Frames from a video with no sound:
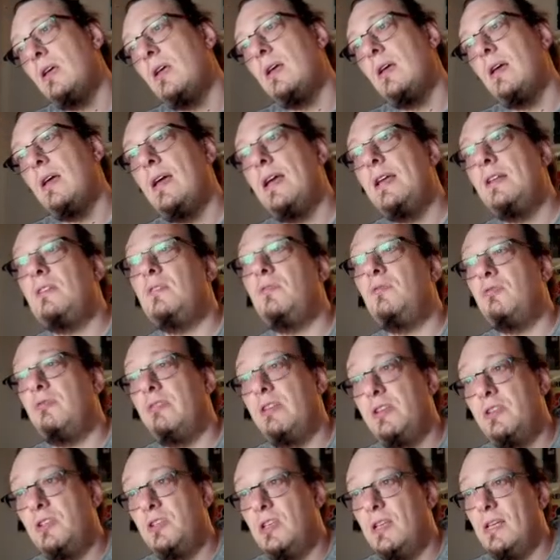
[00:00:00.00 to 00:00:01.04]
and
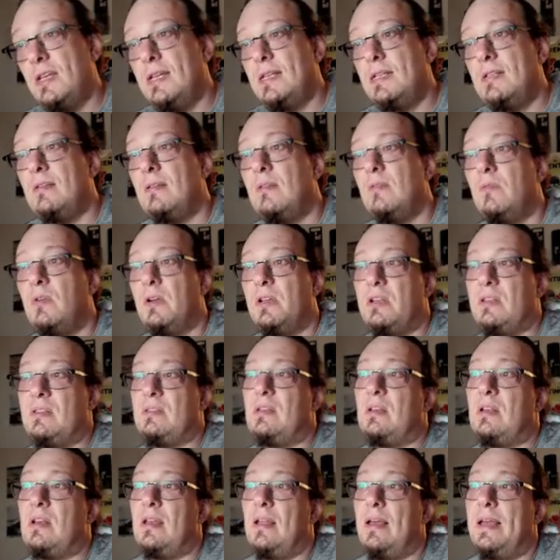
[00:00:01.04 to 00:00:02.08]
differentiate what is
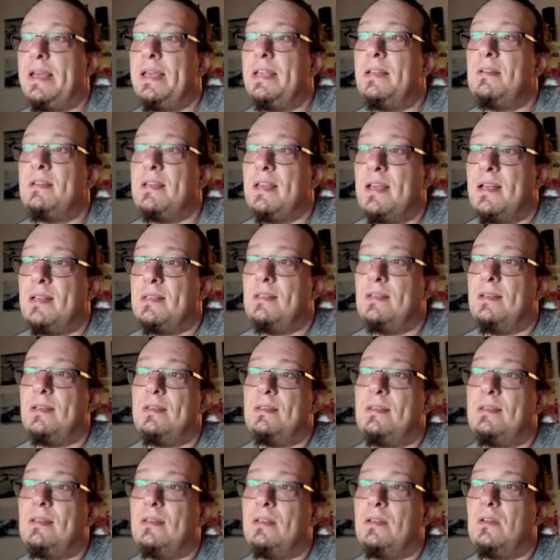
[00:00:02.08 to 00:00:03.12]
a client
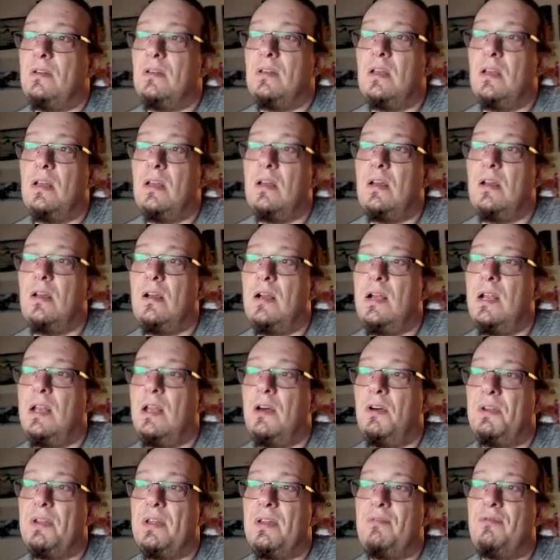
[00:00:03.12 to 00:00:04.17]
access and
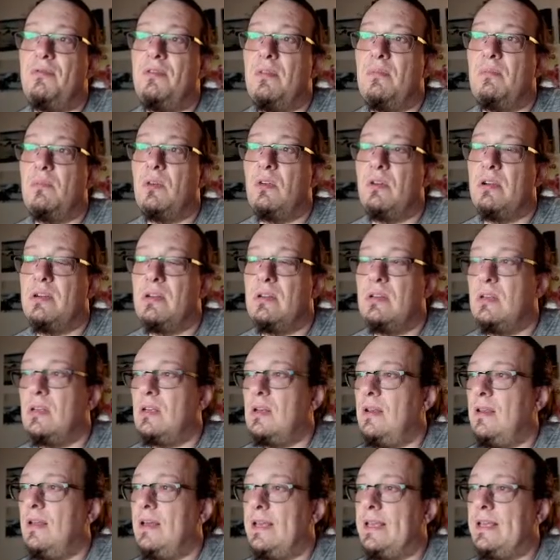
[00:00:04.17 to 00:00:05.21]
allow that from more
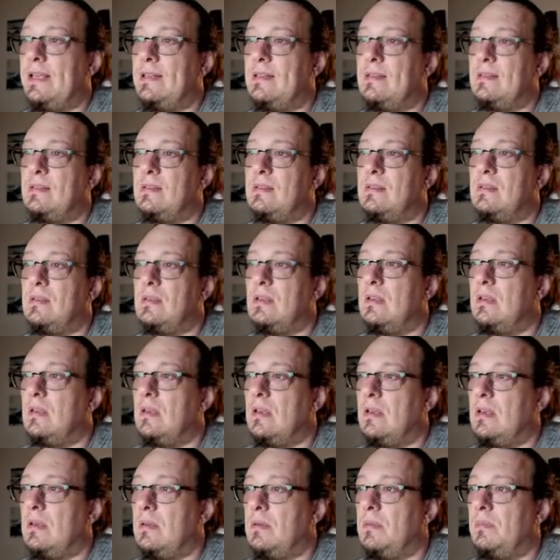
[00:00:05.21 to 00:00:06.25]
clients,
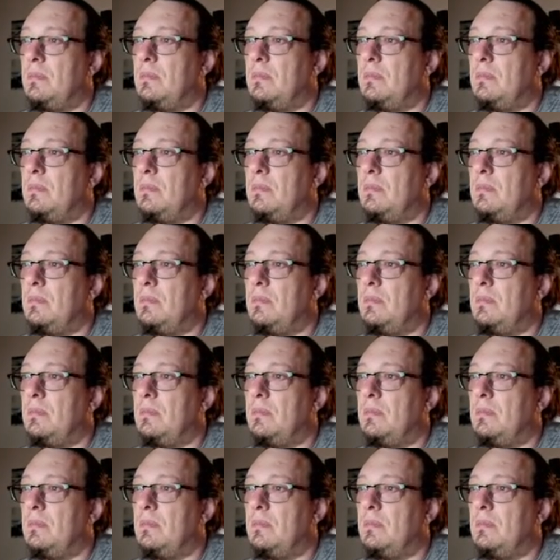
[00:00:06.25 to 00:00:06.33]
from